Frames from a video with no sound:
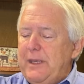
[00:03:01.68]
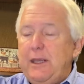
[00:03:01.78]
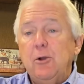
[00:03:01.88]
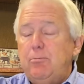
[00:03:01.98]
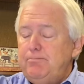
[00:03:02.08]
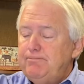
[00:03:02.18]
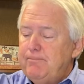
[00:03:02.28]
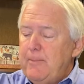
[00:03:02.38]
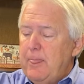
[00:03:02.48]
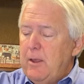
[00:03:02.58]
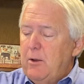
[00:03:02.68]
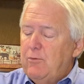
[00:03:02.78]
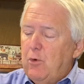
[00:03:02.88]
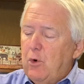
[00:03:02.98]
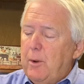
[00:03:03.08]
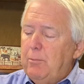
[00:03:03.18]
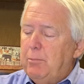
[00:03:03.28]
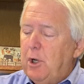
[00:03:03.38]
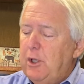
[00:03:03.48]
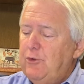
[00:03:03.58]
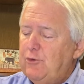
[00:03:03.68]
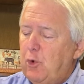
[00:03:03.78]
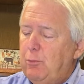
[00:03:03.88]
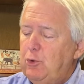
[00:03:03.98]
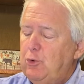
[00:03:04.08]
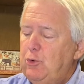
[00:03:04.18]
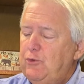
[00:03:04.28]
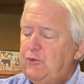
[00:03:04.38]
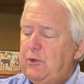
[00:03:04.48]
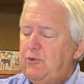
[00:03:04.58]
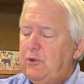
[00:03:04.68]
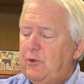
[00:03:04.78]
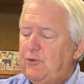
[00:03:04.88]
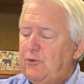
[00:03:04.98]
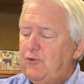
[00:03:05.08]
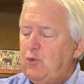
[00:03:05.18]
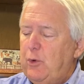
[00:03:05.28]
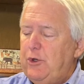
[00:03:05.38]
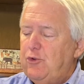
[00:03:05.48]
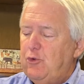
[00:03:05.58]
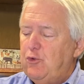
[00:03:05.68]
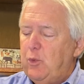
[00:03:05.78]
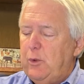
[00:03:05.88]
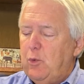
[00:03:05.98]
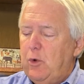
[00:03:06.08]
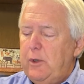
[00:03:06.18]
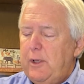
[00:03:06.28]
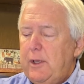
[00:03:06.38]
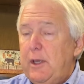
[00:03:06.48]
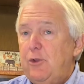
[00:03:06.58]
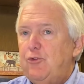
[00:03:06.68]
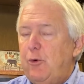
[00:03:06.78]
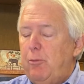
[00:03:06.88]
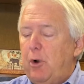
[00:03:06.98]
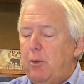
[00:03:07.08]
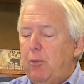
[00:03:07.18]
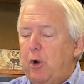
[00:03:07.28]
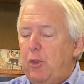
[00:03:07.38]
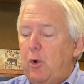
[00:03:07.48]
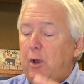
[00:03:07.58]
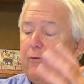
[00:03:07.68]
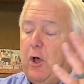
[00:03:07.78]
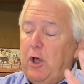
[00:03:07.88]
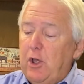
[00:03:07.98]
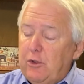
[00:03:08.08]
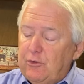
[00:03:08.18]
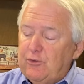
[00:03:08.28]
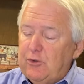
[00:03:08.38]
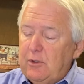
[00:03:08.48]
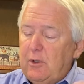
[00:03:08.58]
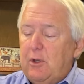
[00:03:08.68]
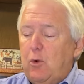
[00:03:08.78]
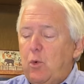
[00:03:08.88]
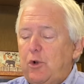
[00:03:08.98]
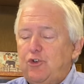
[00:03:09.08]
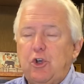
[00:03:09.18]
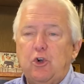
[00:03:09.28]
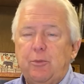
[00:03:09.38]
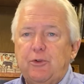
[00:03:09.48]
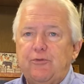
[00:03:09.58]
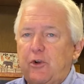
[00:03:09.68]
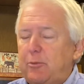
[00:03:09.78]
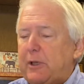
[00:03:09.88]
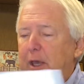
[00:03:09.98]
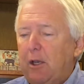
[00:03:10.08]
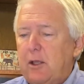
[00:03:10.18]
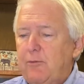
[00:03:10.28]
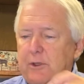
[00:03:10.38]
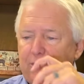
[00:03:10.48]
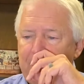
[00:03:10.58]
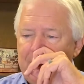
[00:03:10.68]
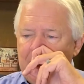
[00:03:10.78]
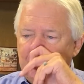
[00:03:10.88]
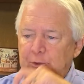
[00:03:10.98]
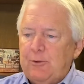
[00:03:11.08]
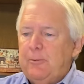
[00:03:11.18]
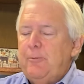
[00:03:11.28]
Edom. For Buz or Buz, Genesis 22:21, is her brother of Uz, where Job is from. You got to love these names.